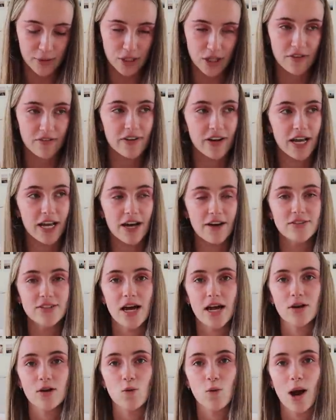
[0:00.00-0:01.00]
which I feel like I've
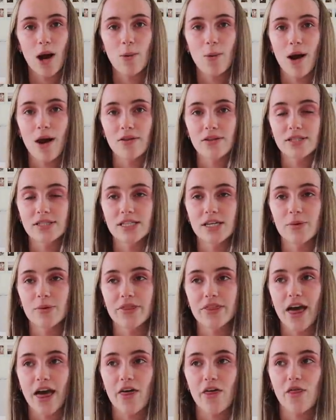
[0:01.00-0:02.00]
done quite well this year
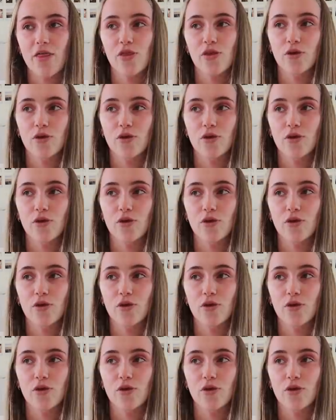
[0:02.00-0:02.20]
with that